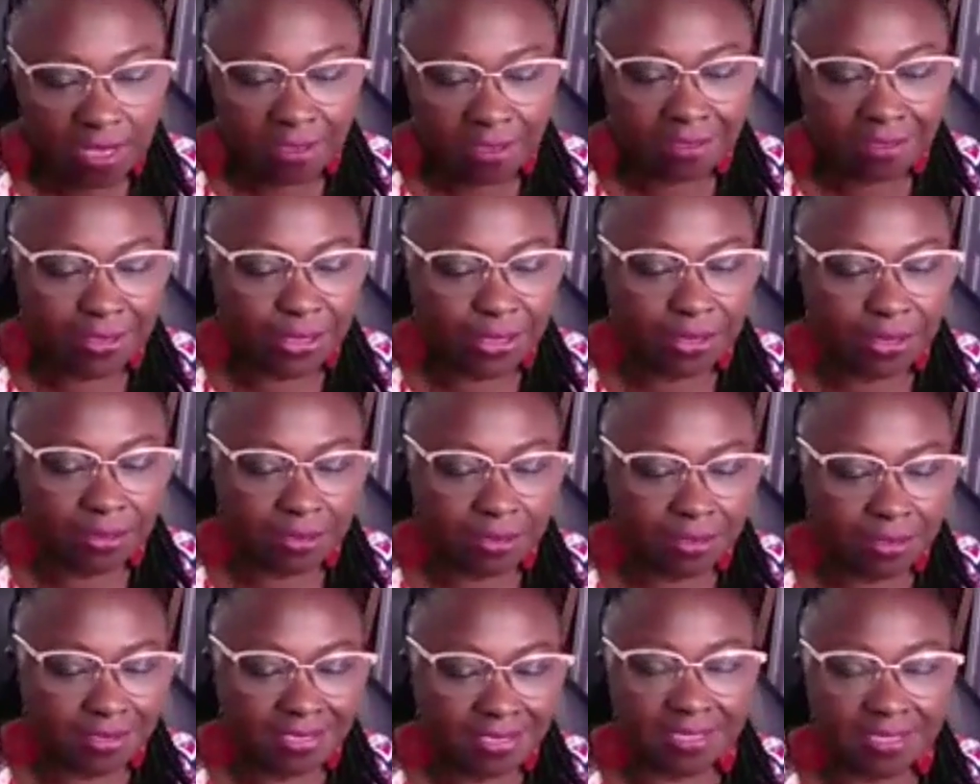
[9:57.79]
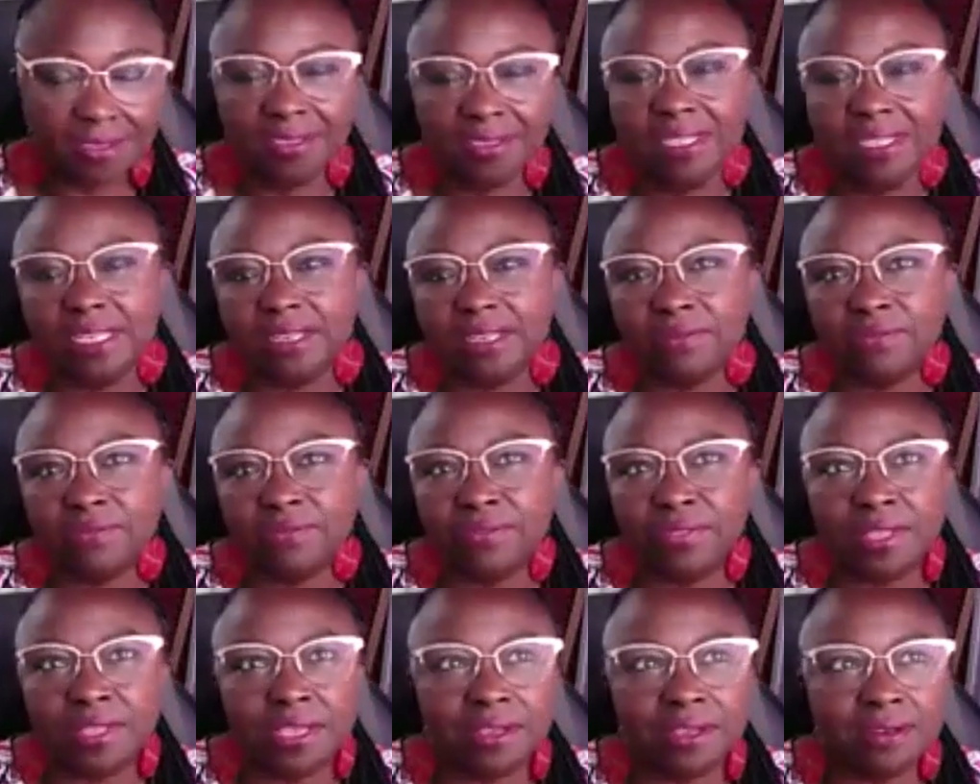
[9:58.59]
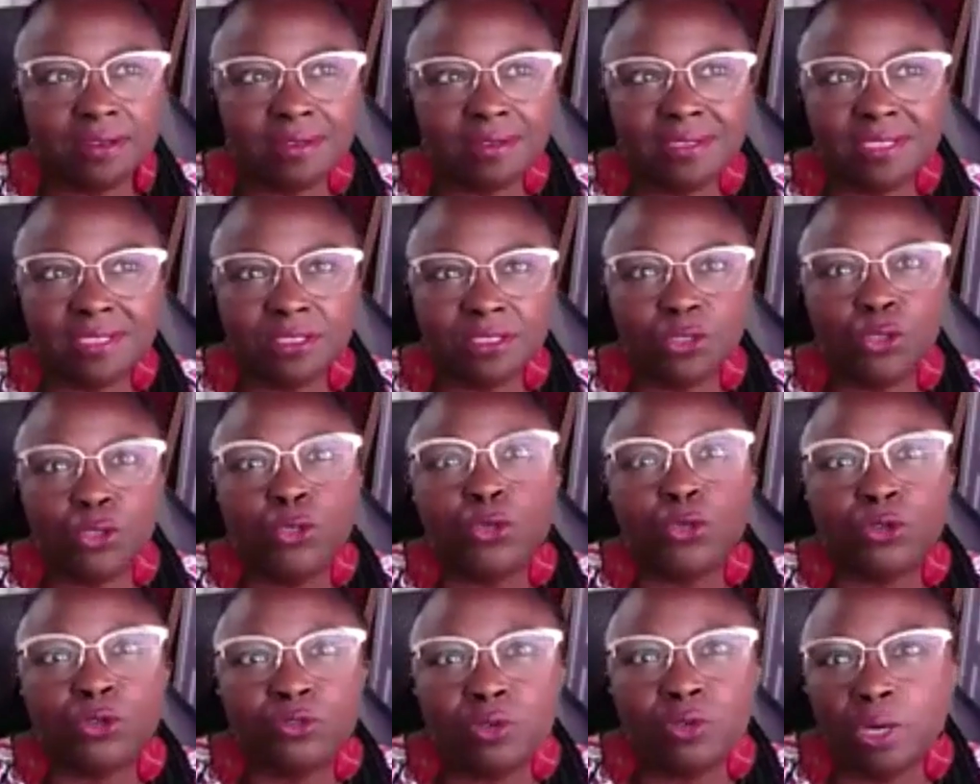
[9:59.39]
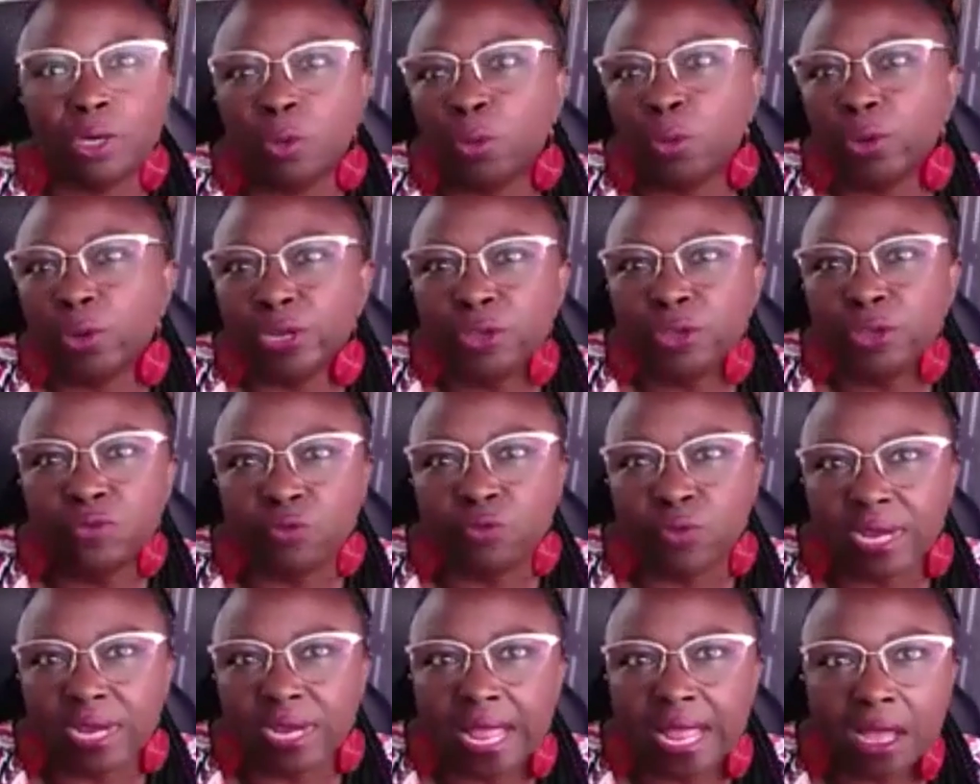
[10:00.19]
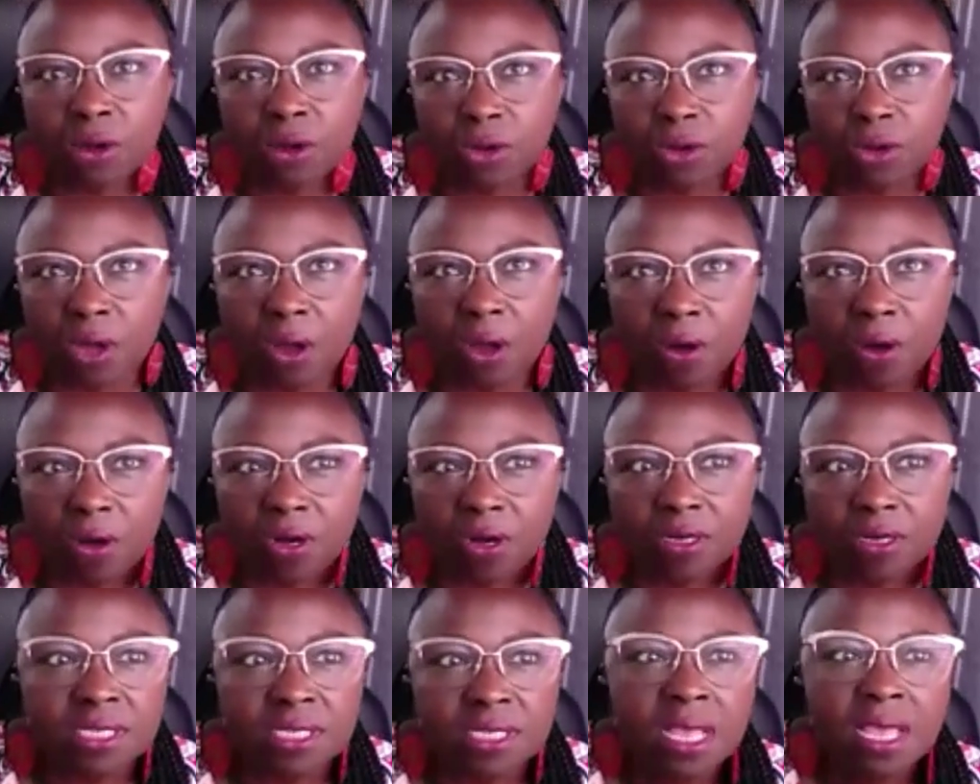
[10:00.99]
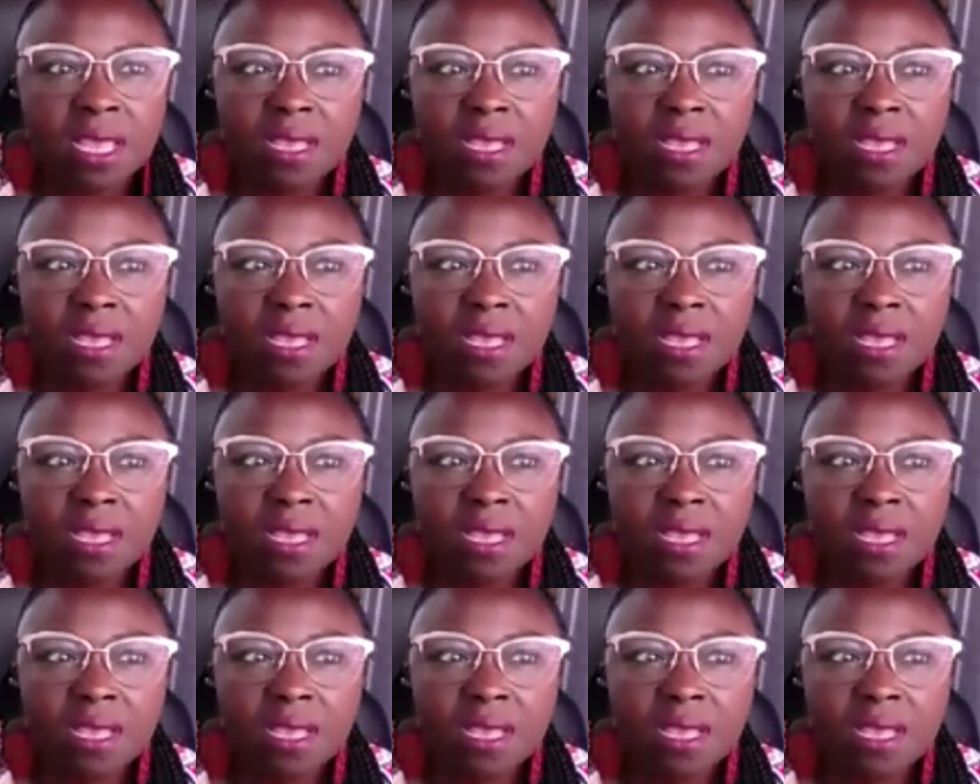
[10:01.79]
There's Lyft, there's Turo, where you rent out cars.